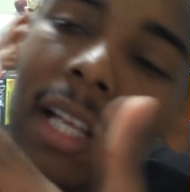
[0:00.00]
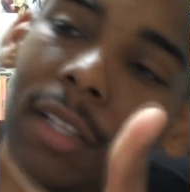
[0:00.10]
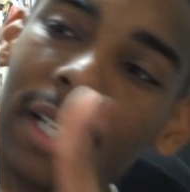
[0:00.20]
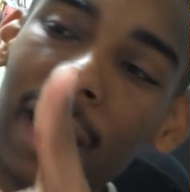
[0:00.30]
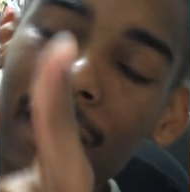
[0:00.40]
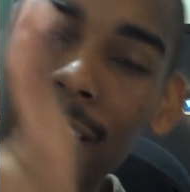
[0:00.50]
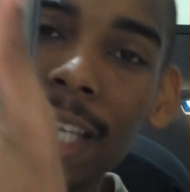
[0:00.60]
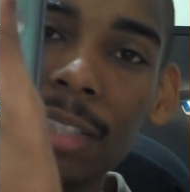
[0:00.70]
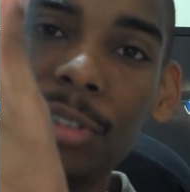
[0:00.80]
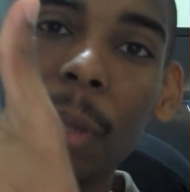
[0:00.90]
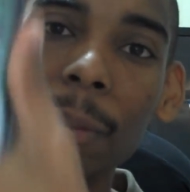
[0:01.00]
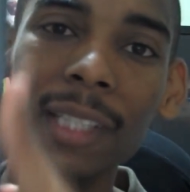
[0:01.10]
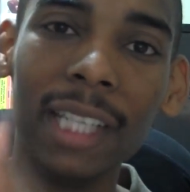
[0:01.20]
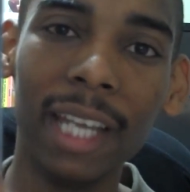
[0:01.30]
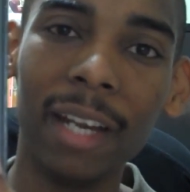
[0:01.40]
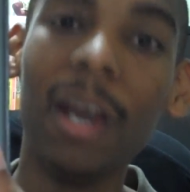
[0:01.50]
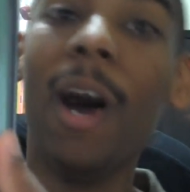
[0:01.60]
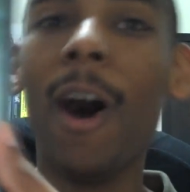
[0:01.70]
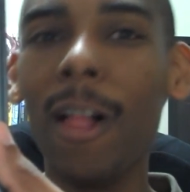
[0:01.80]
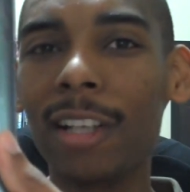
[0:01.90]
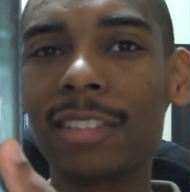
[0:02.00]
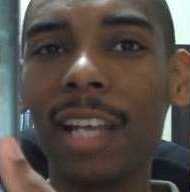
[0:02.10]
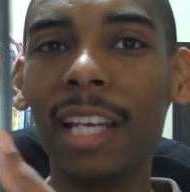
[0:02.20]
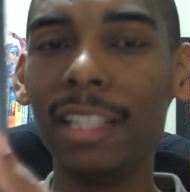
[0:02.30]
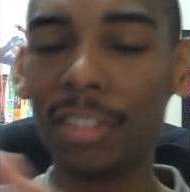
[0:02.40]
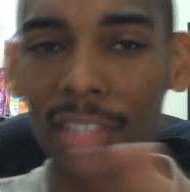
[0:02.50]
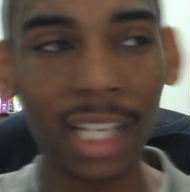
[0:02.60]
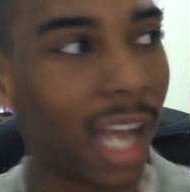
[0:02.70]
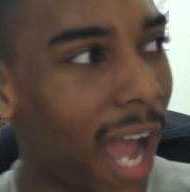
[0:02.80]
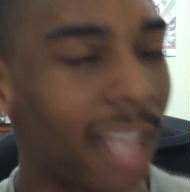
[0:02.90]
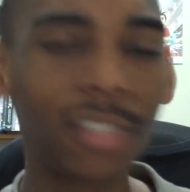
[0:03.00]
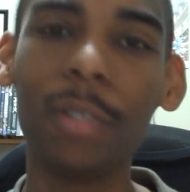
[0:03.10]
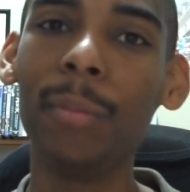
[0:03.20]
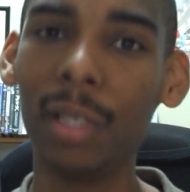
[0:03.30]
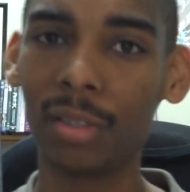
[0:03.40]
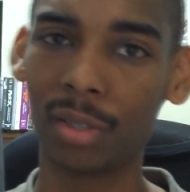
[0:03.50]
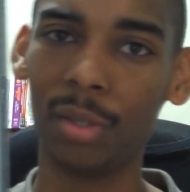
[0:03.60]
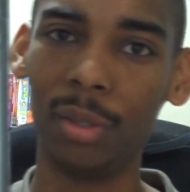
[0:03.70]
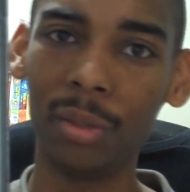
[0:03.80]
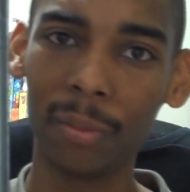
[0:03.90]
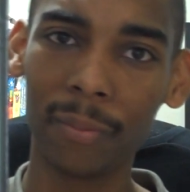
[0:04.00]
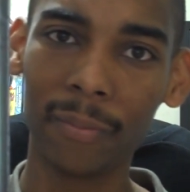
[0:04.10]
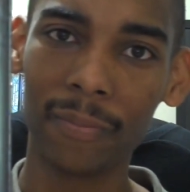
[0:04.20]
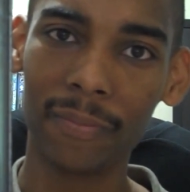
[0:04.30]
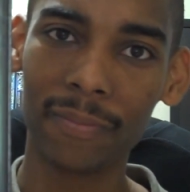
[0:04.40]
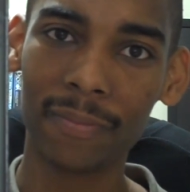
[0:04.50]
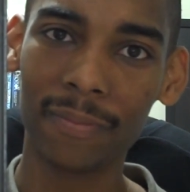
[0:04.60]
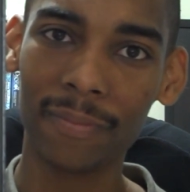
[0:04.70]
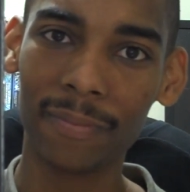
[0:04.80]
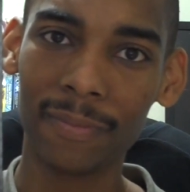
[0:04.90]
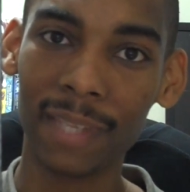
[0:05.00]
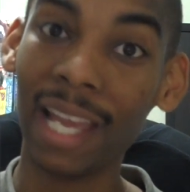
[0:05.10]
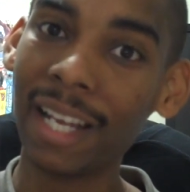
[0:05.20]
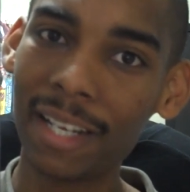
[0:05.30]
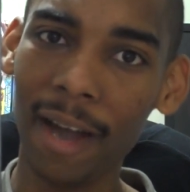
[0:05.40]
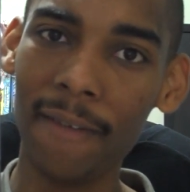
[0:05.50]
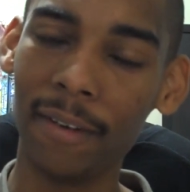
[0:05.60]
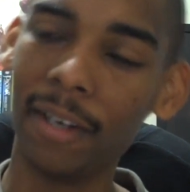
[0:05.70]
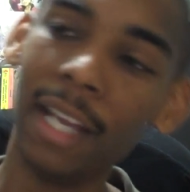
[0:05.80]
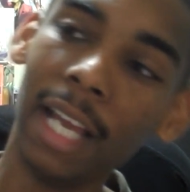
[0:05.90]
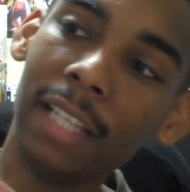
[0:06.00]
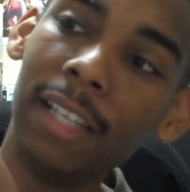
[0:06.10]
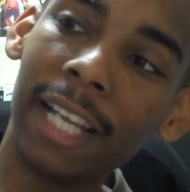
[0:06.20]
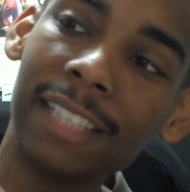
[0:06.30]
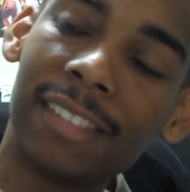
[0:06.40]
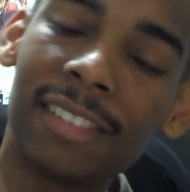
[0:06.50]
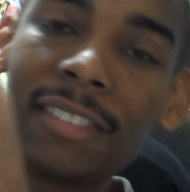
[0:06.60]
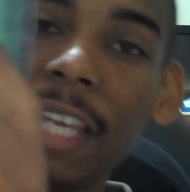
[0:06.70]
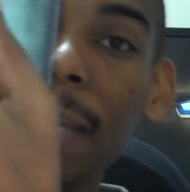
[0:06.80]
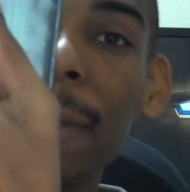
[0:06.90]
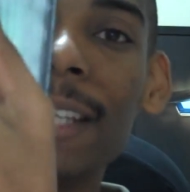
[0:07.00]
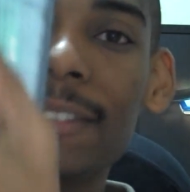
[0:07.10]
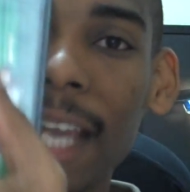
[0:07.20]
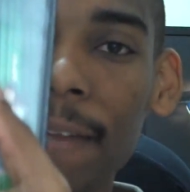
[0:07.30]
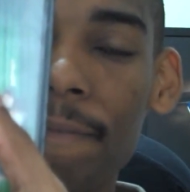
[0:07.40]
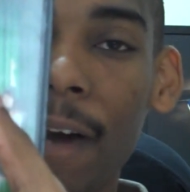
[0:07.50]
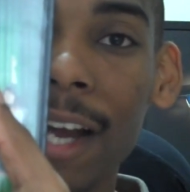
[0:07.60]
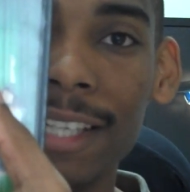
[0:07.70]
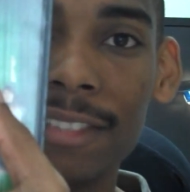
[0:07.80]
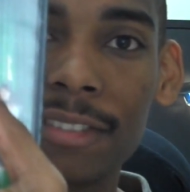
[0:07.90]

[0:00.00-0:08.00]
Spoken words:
Look how the kids jump in the air, all excited, just like a High School Musical cover. Look, it's the same exact font and